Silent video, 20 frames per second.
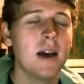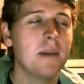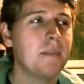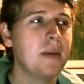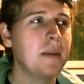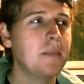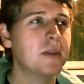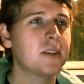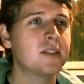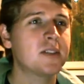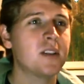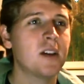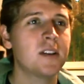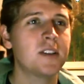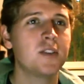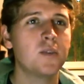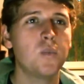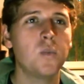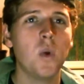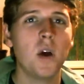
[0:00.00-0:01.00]
And people are
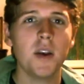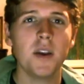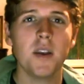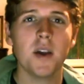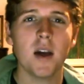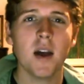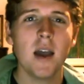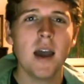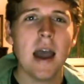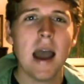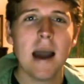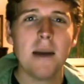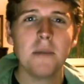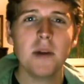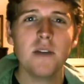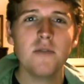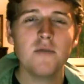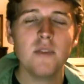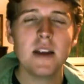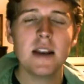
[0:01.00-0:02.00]
starting to wonder, am
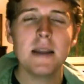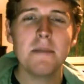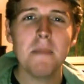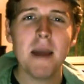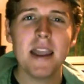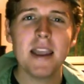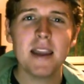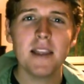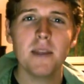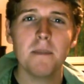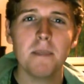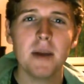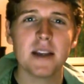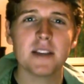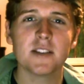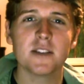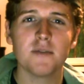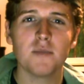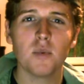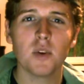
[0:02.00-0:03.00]
I really making the
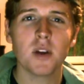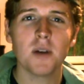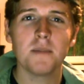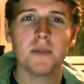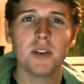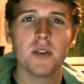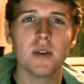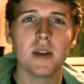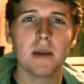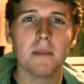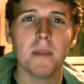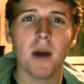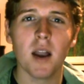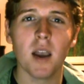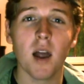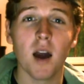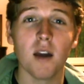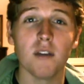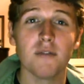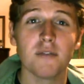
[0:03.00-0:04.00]
best of what I'm doing in my
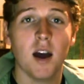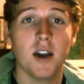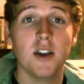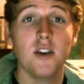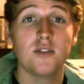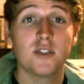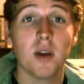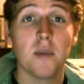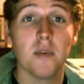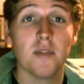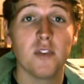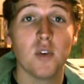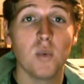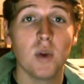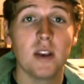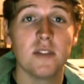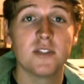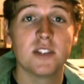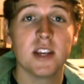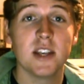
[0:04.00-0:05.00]
life? I know some of you
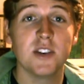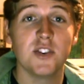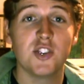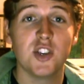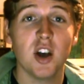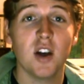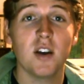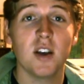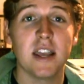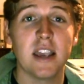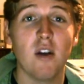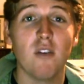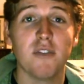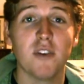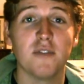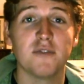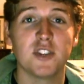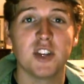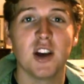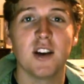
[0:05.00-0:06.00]
will have seen Charlie off
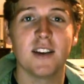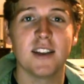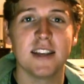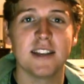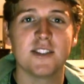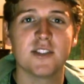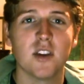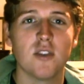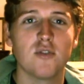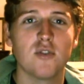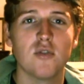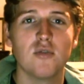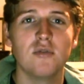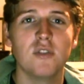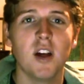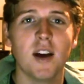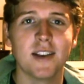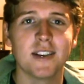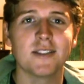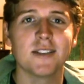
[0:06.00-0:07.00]
of Charlie Is So Cool
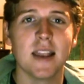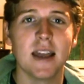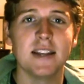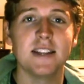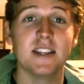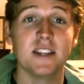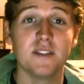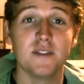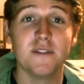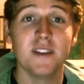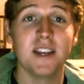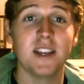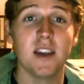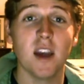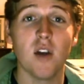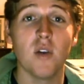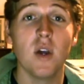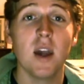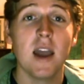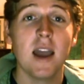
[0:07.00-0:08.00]
Like's latest
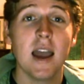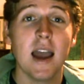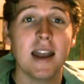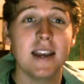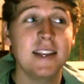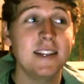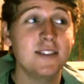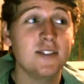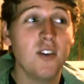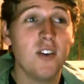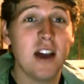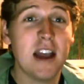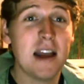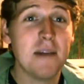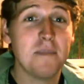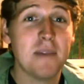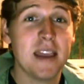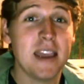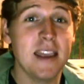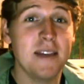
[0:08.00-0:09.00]
video, and he's not
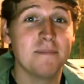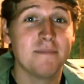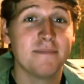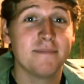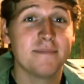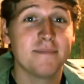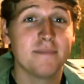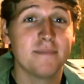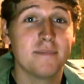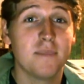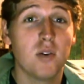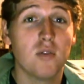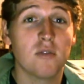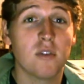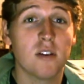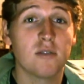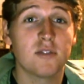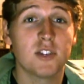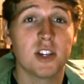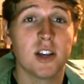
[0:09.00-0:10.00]
happy.
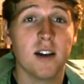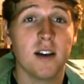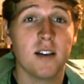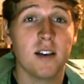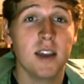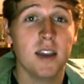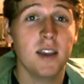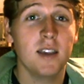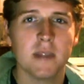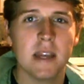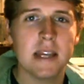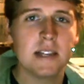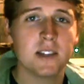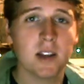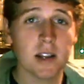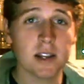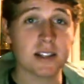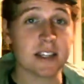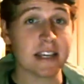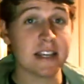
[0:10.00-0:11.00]
Poor old Charlie. Here's a
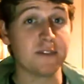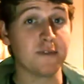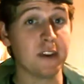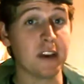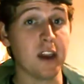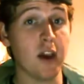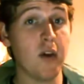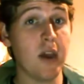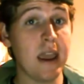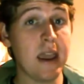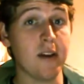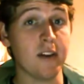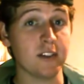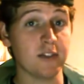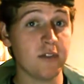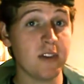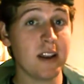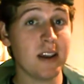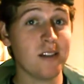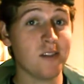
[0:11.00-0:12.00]
link to his video here,
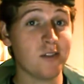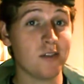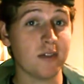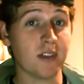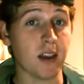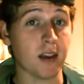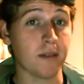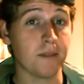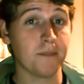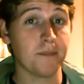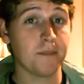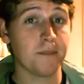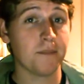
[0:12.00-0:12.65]
it's really interesting.